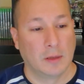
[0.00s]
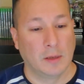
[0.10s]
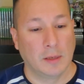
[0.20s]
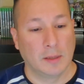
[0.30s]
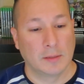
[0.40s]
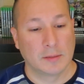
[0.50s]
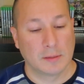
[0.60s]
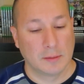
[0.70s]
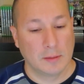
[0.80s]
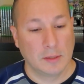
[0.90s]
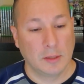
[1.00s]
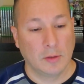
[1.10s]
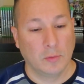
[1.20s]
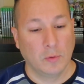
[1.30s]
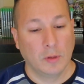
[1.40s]
And,
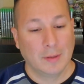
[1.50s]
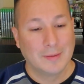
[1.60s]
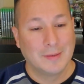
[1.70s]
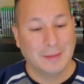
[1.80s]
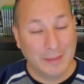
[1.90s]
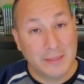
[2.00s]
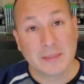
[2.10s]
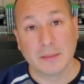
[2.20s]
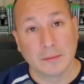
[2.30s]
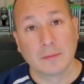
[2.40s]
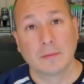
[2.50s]
listen.